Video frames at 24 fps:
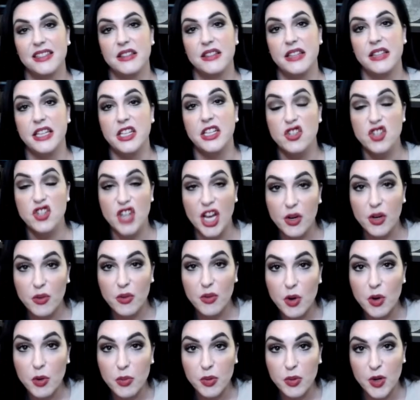the
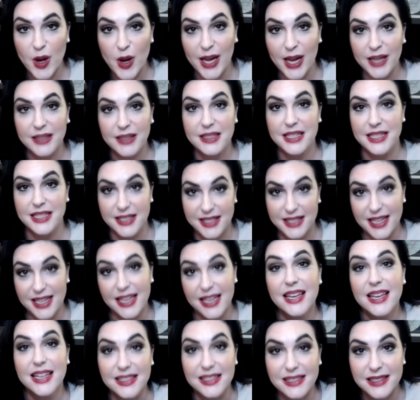general practice
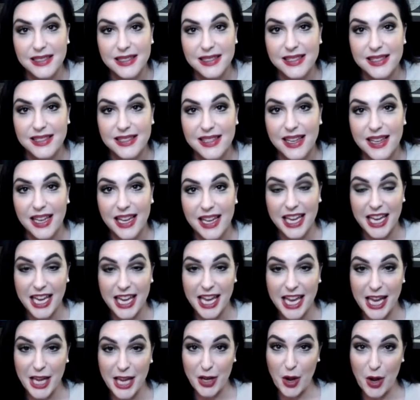is
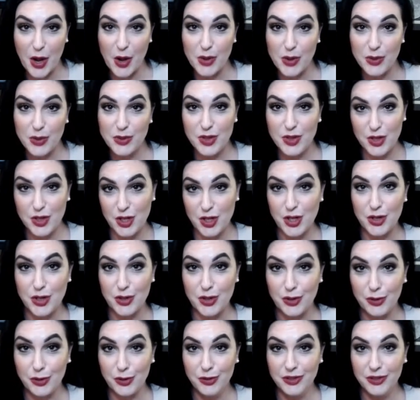it goes
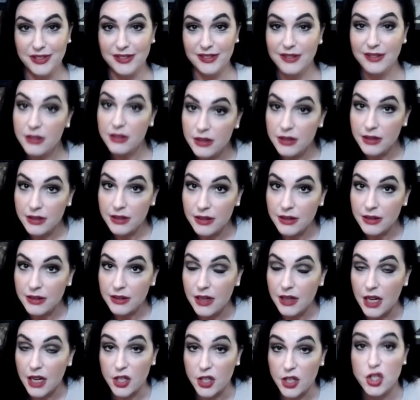to
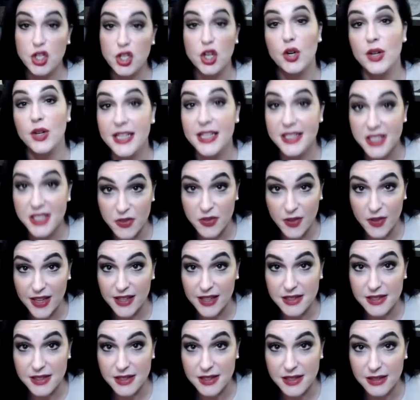attorney's
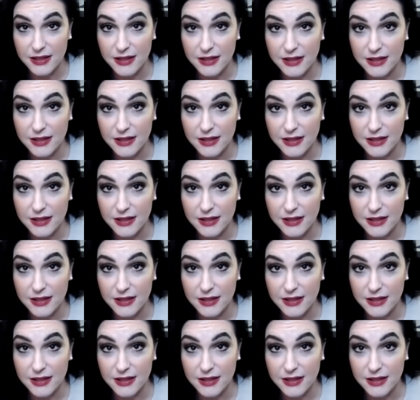fees